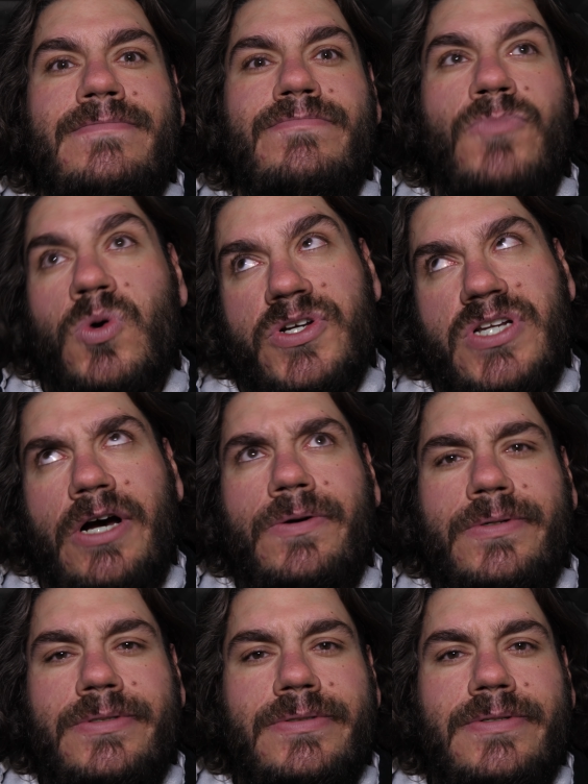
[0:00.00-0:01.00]
More snow.
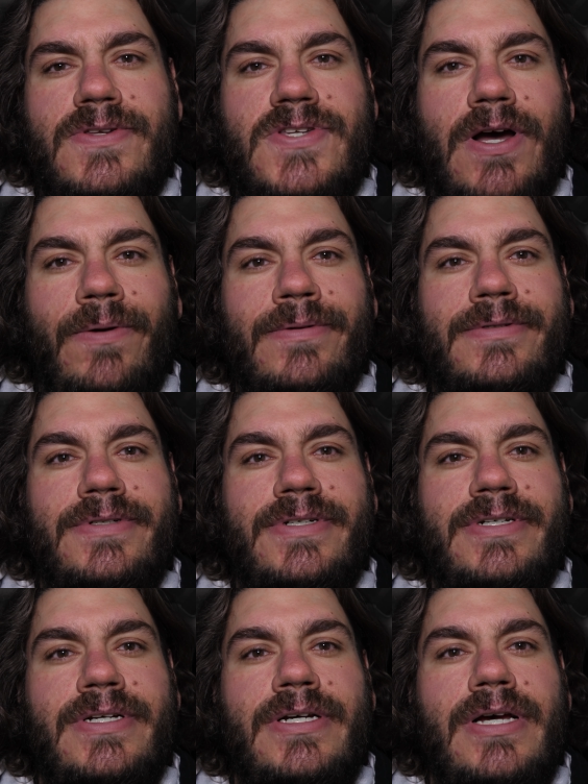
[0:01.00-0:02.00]
So,
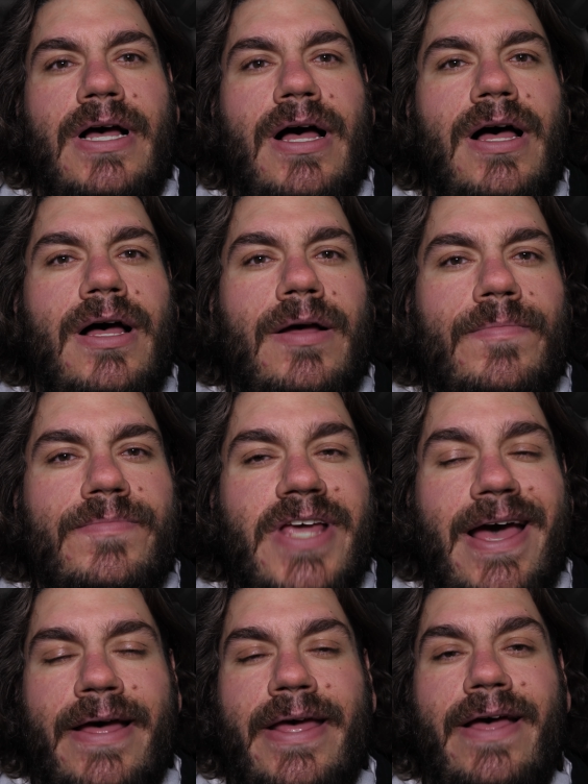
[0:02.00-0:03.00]
um,
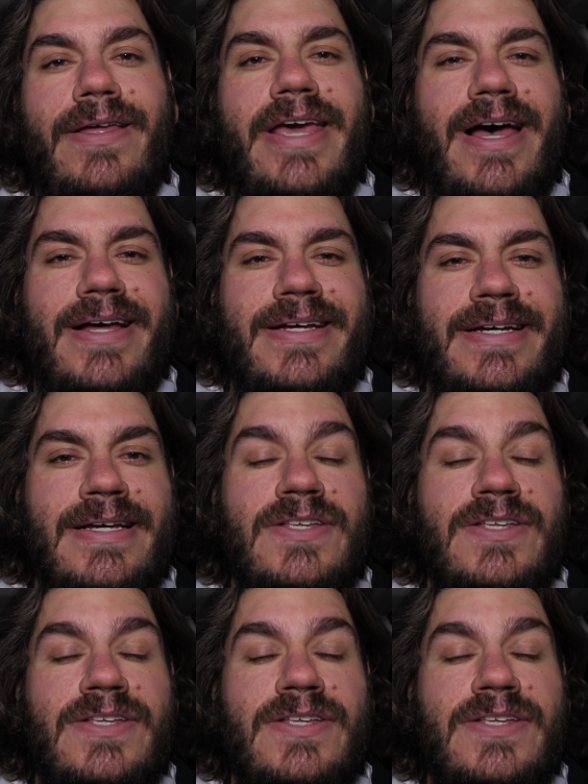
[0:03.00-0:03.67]
yeah, hell yeah.